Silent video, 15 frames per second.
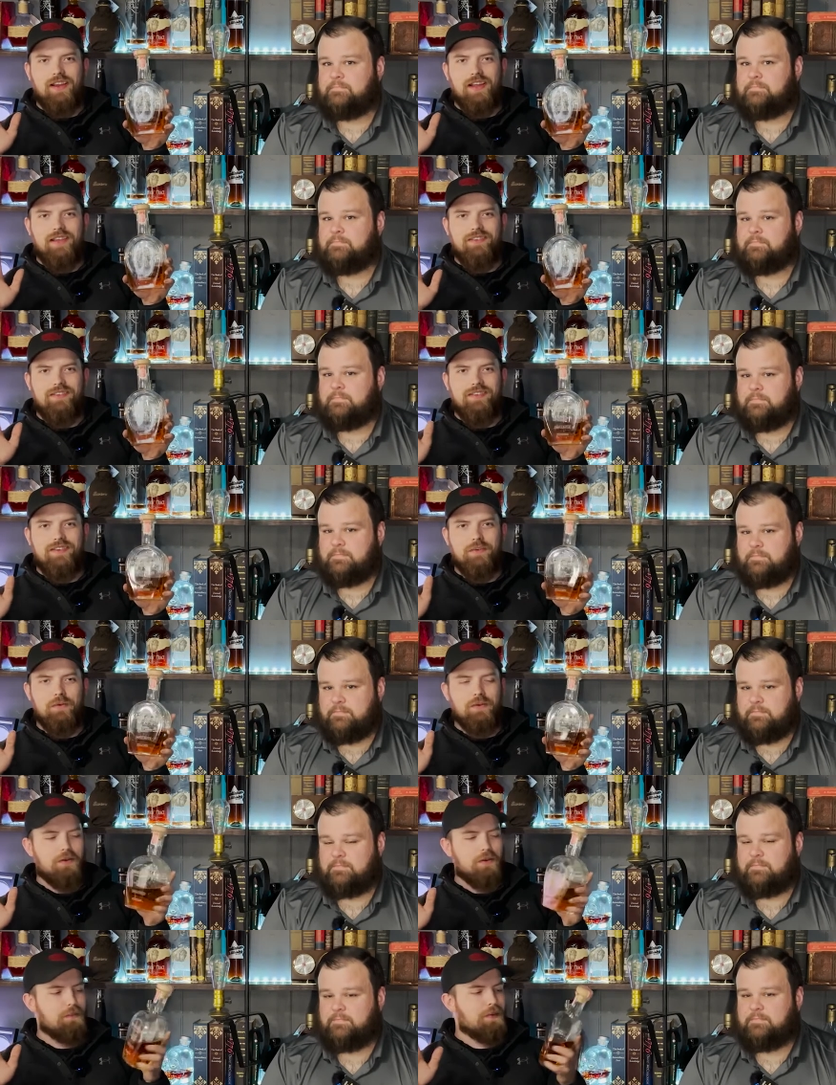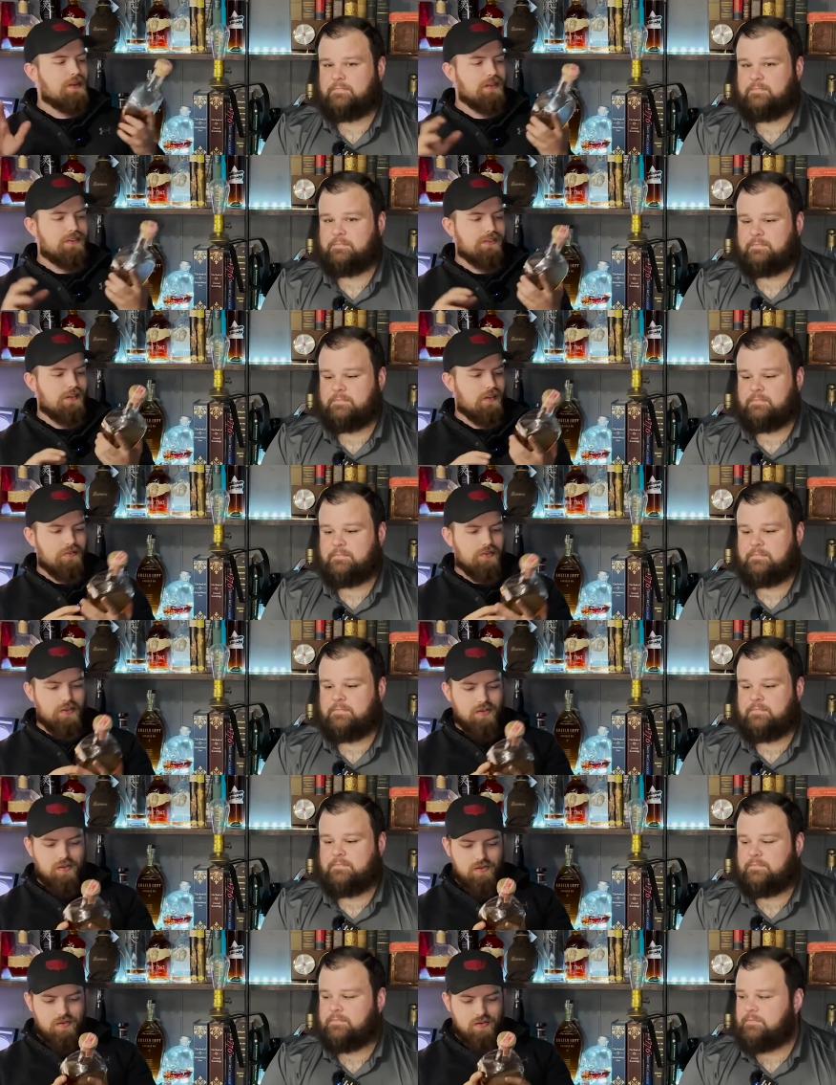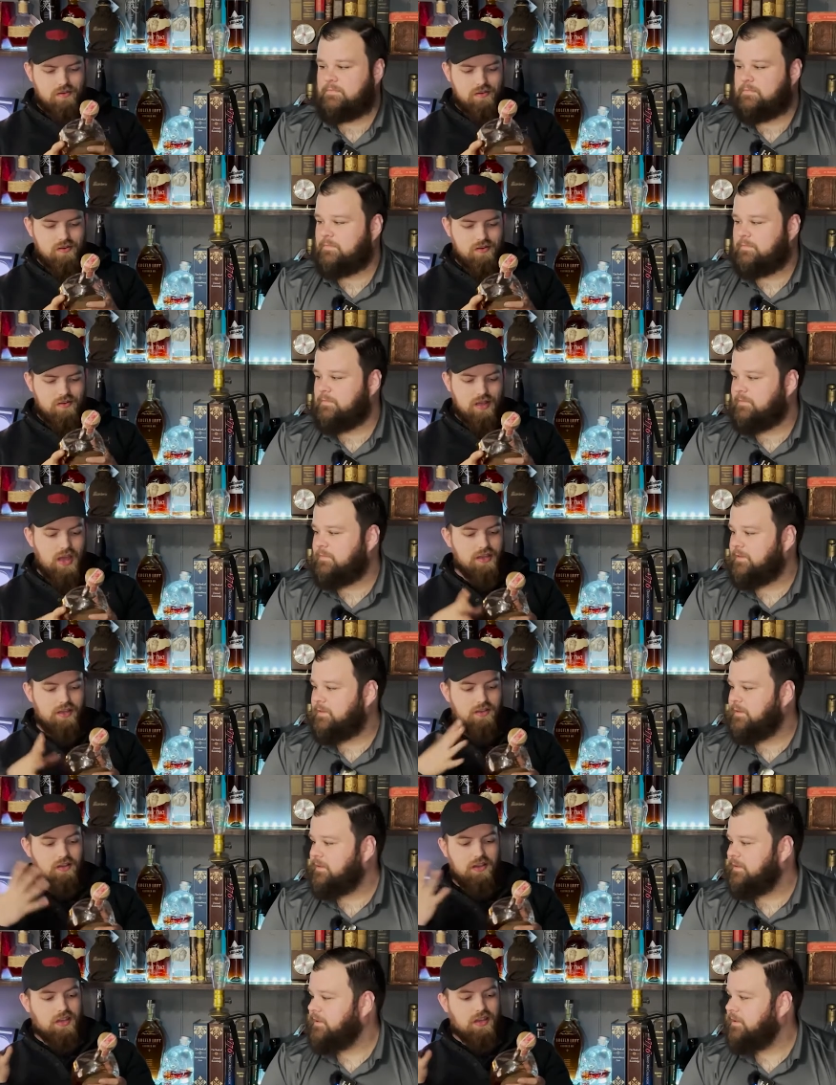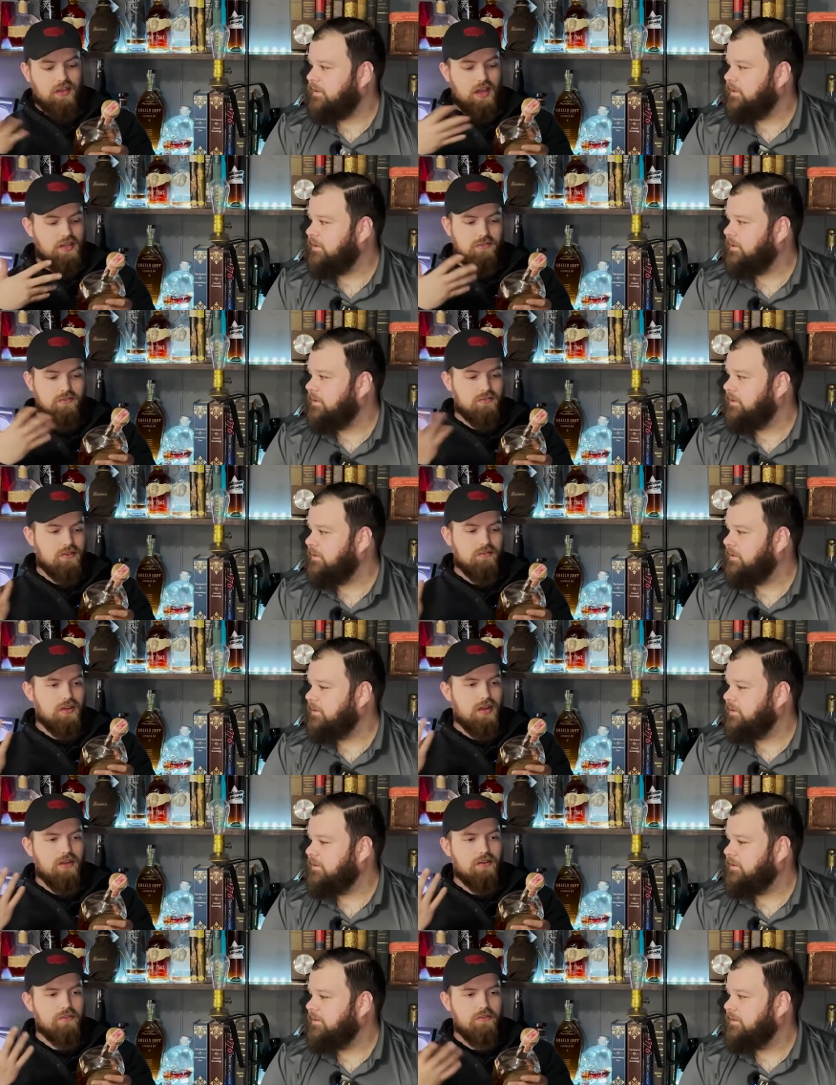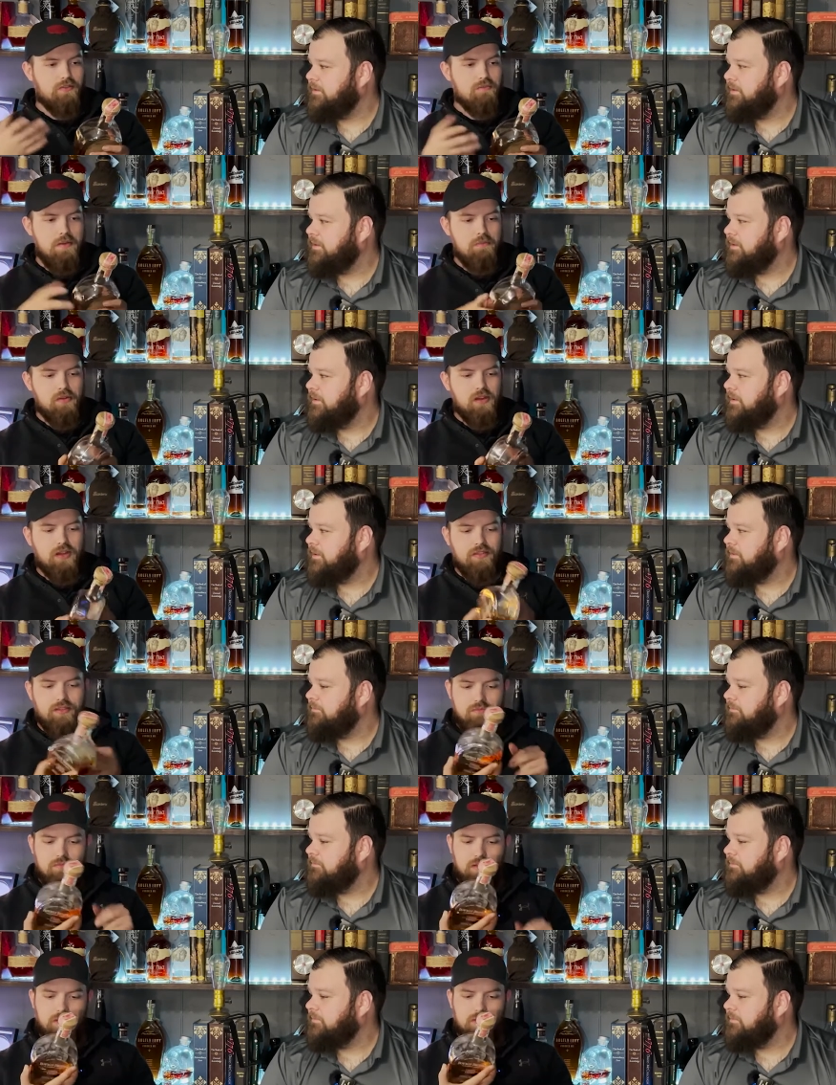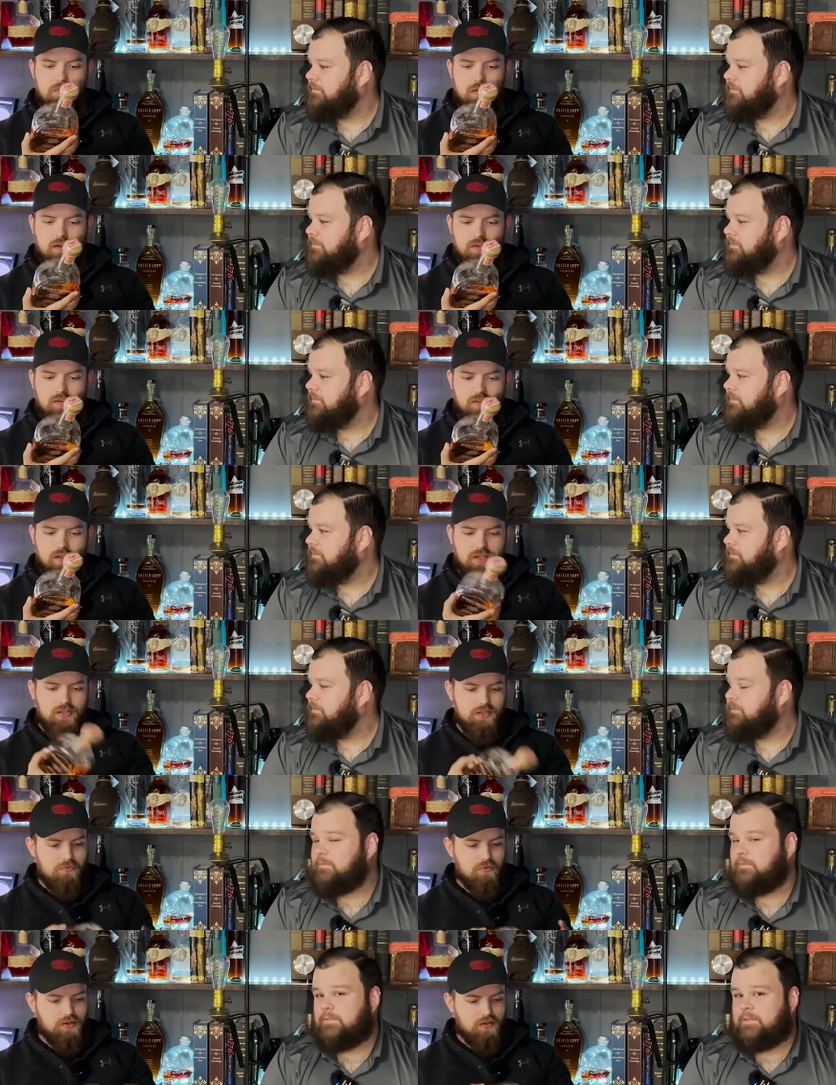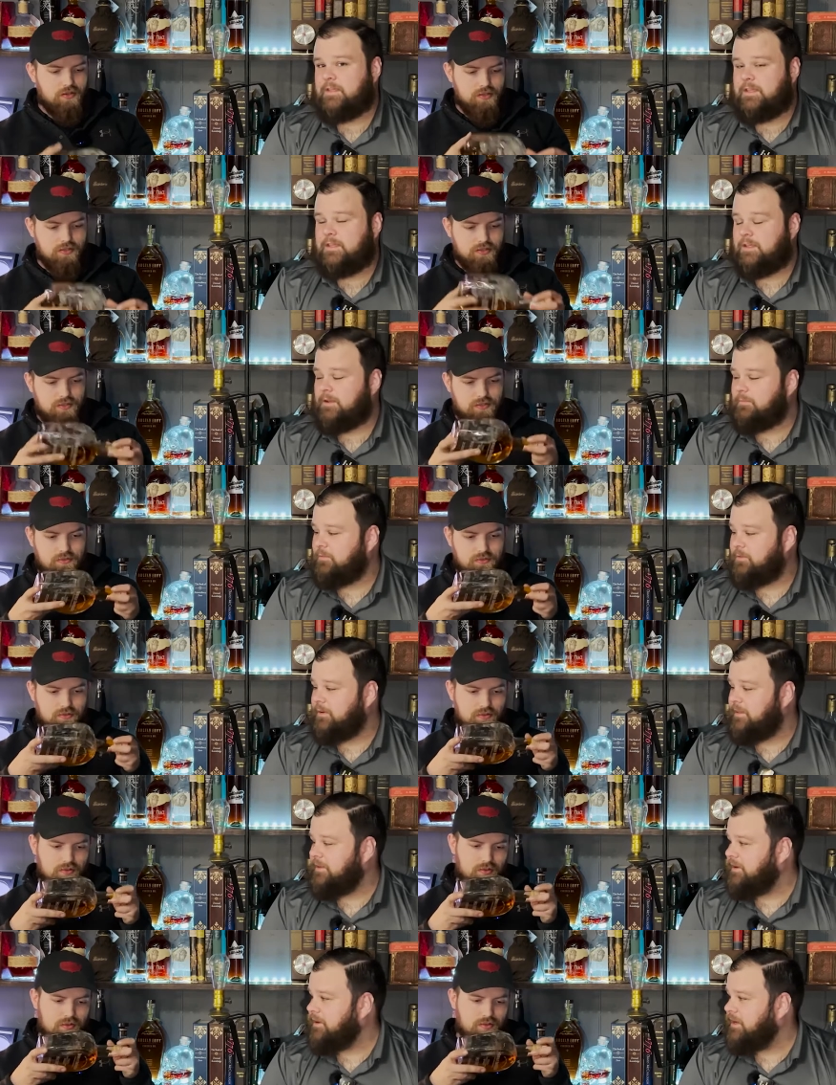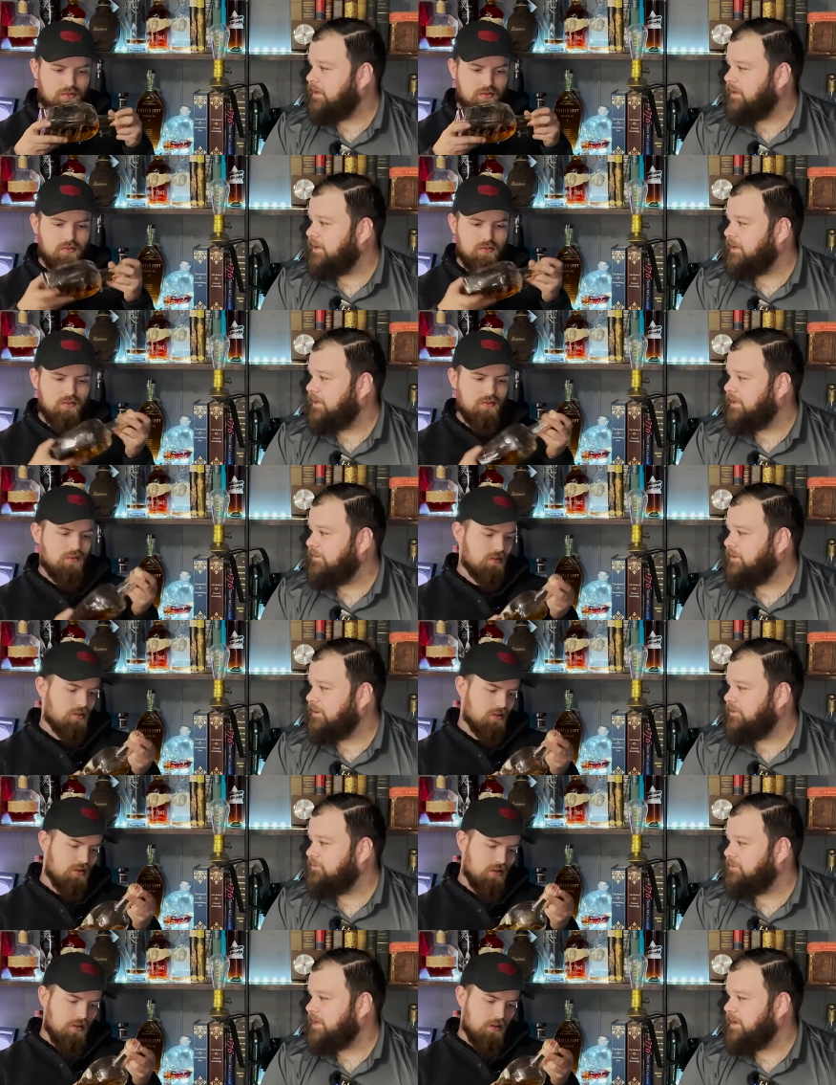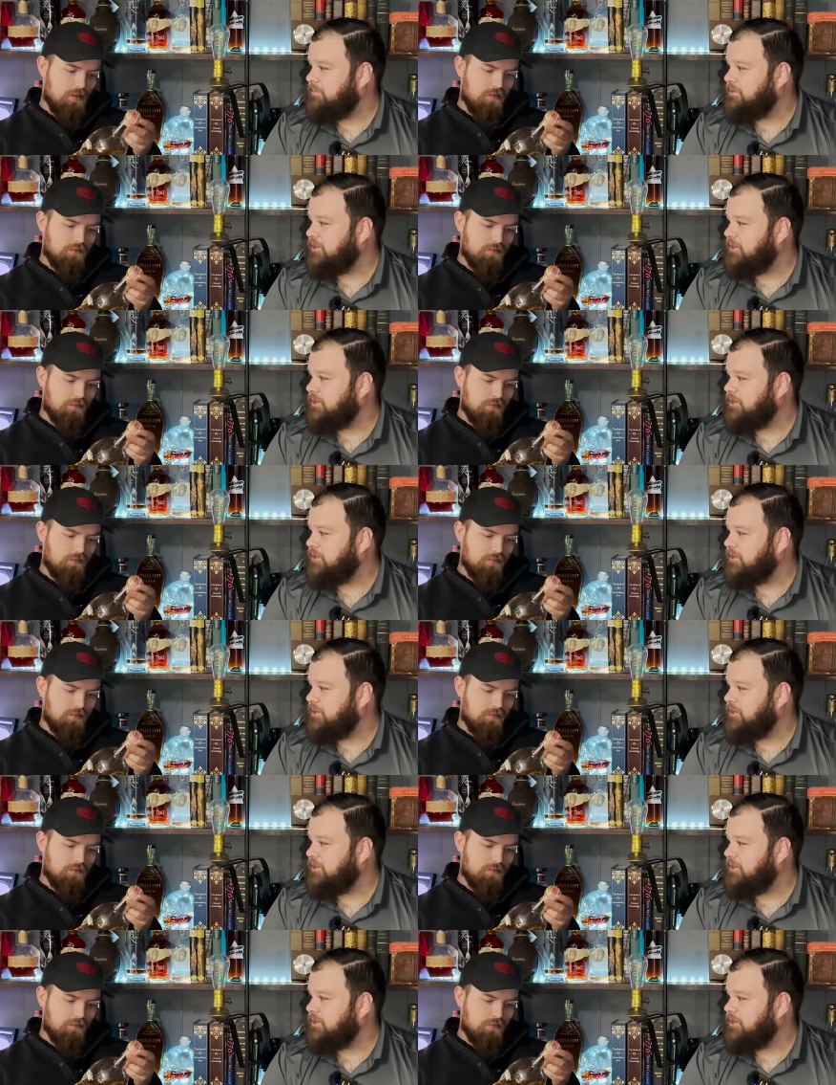Speaker 1: and see what our opinions of it are. I don't know. I don't even remember anything about this bottle at this point.
Speaker 2: Yep, we're either going to give it its redemption